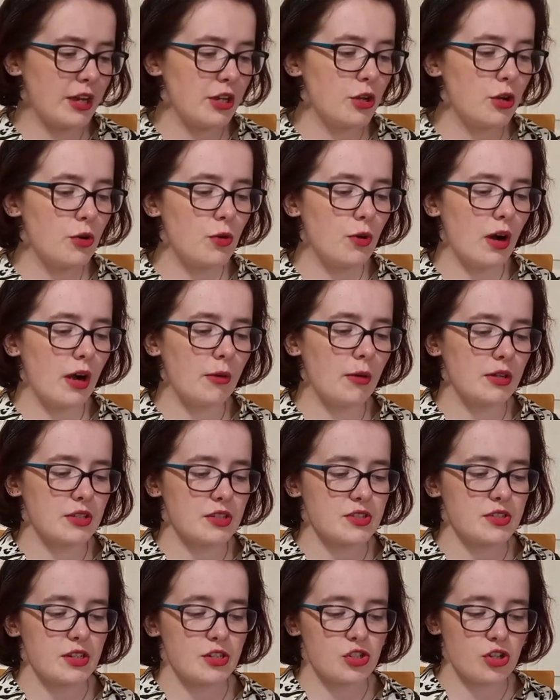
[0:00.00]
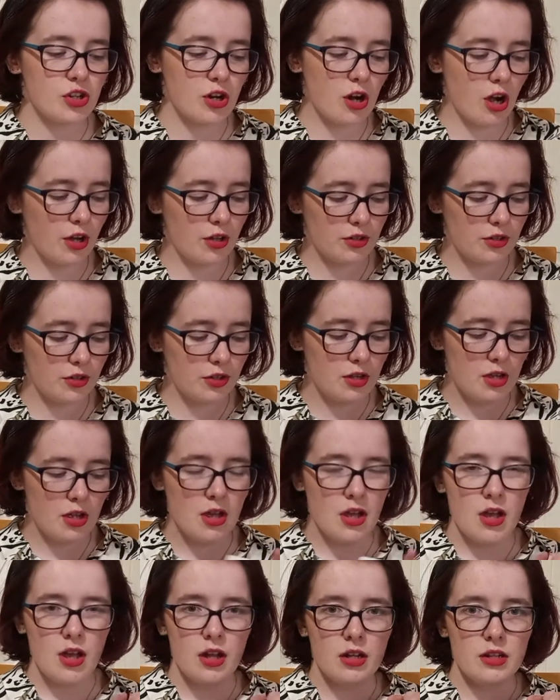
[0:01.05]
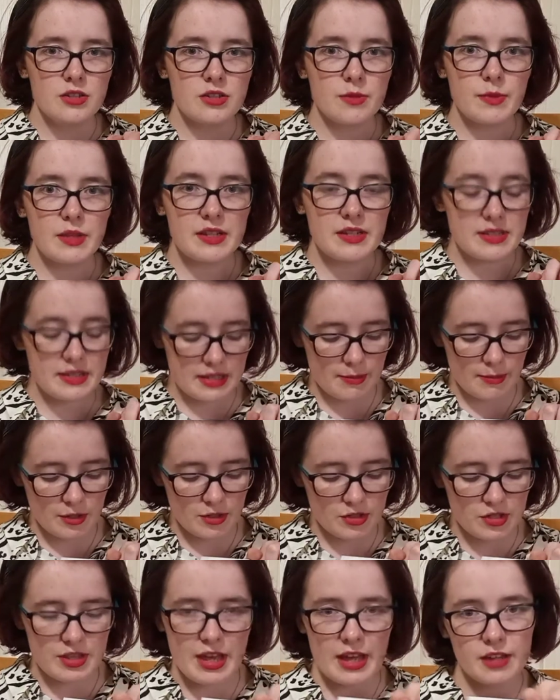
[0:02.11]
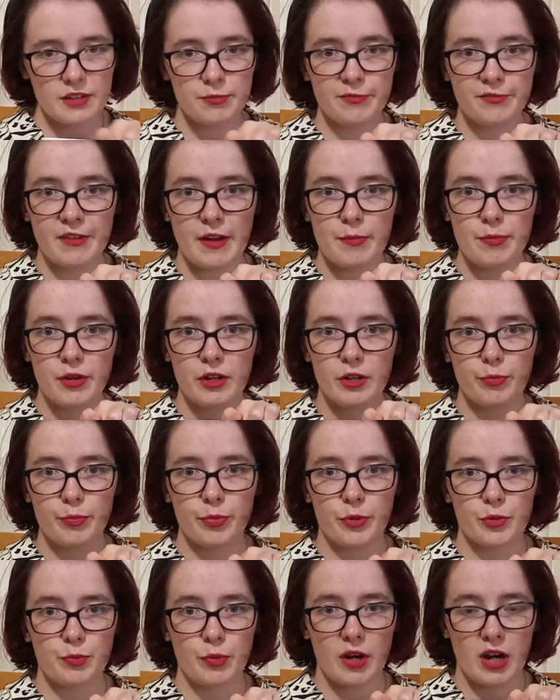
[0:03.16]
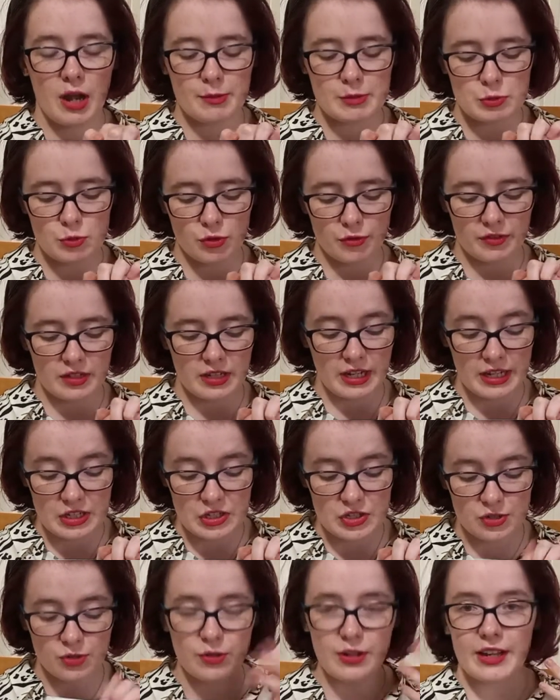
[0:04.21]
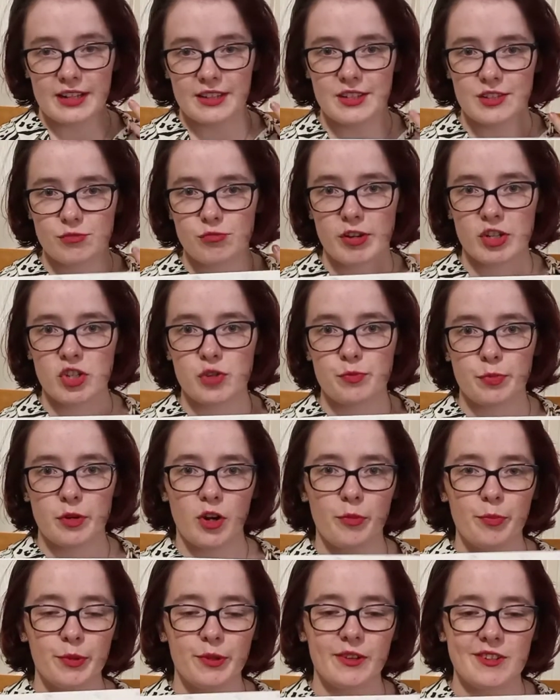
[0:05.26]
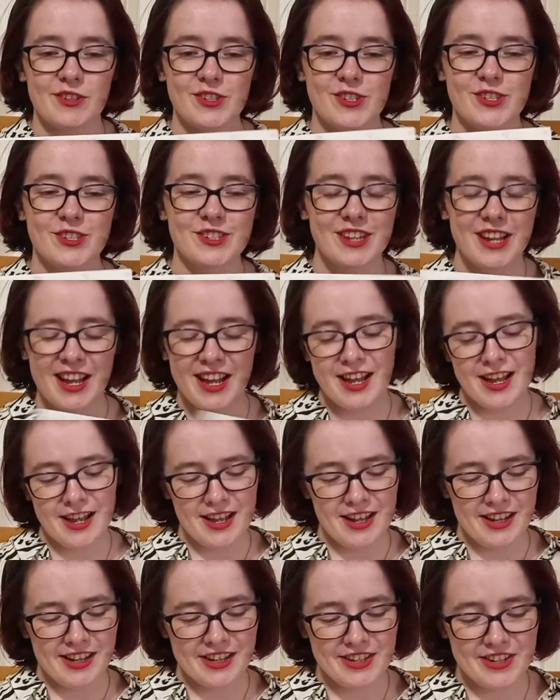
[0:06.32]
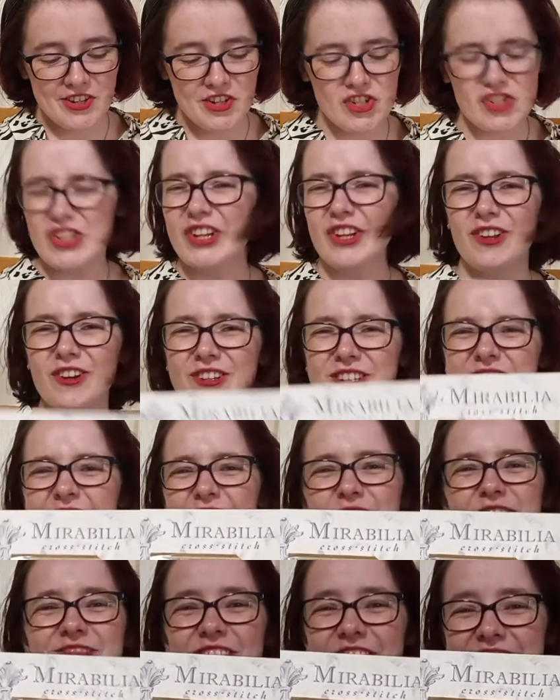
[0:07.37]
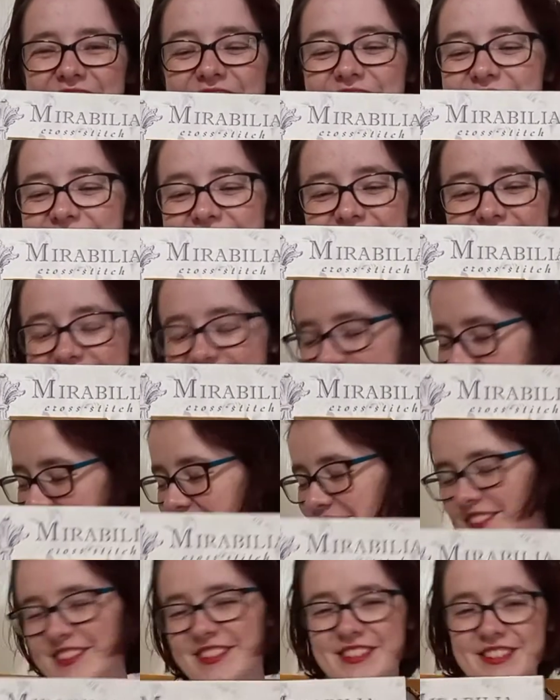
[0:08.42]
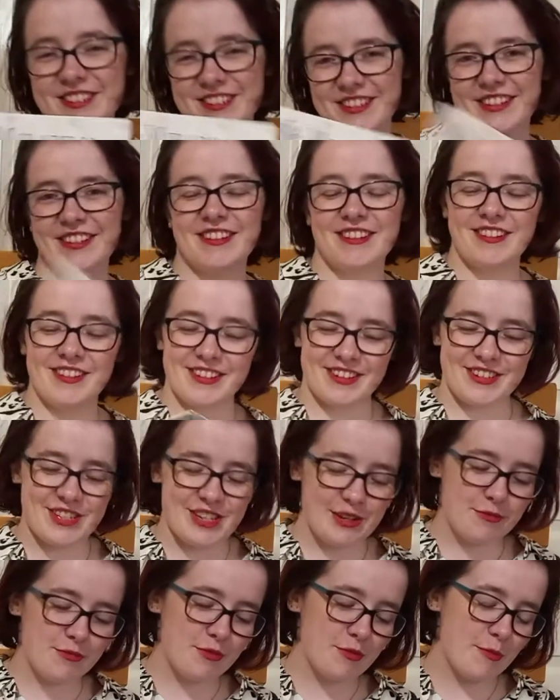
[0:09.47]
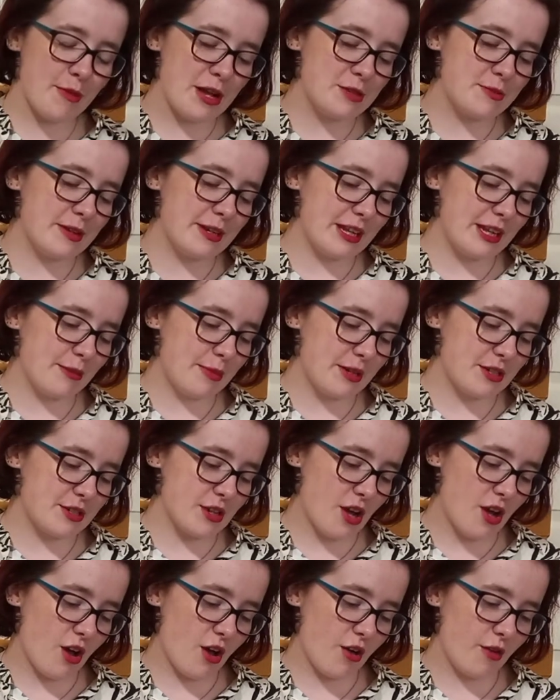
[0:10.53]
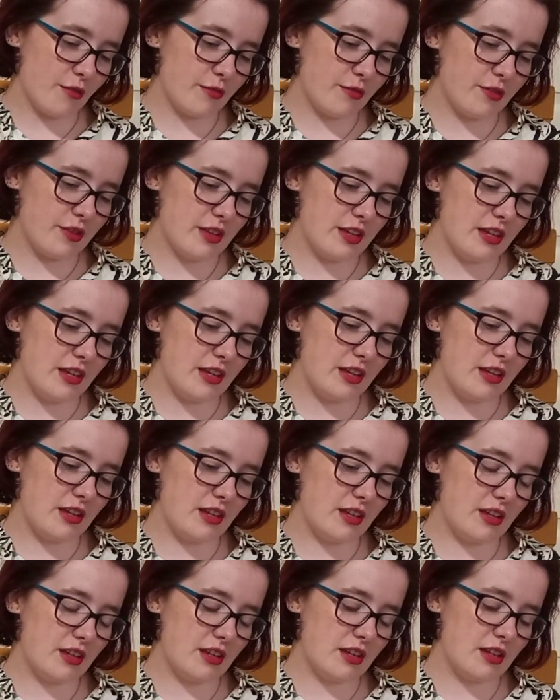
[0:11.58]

know I want to stitch her on something similar to that fabric, but perhaps more of an indigo, like this rich purple. Just, she looks like royalty. She even reminds me a little bit of the